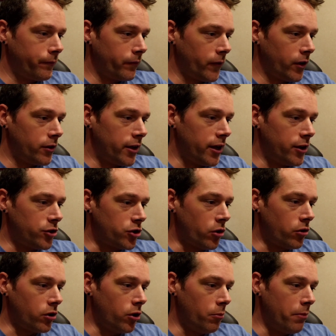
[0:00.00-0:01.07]
Can a
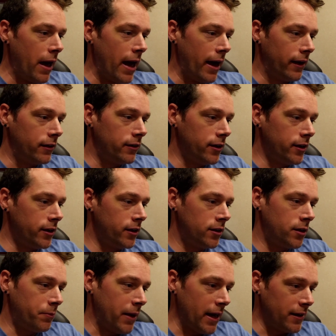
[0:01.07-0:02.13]
choke go bad?
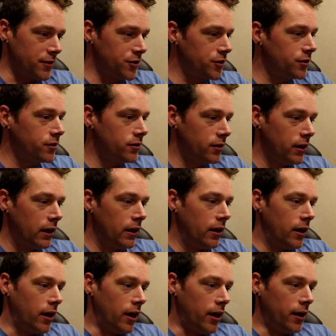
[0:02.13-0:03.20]
Depends.
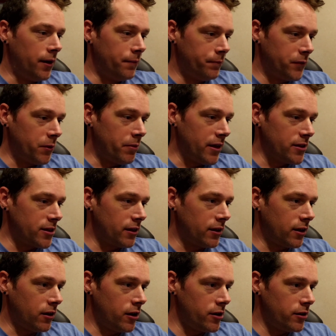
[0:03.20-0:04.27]
Depends on the
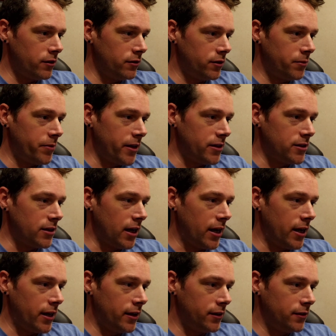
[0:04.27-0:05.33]
cart, depends
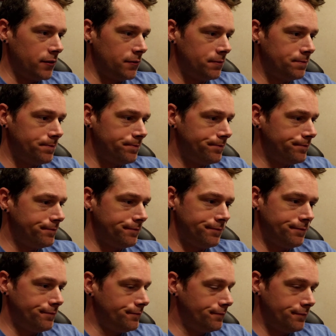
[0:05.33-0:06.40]
on
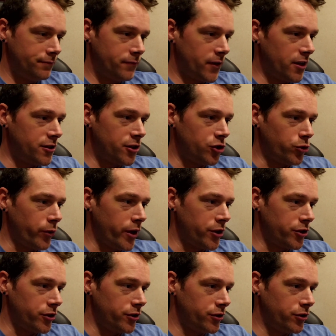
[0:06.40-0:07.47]
the
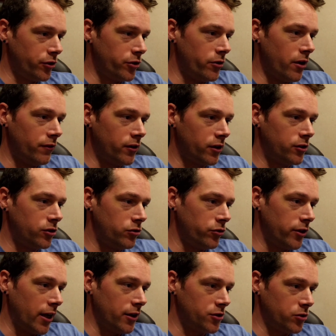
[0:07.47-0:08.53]
situation. So you have the
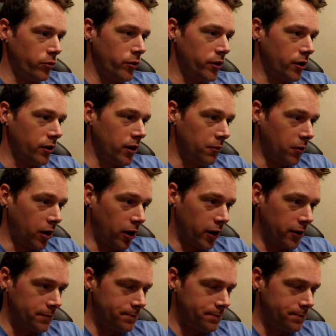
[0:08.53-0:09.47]
2001 club car.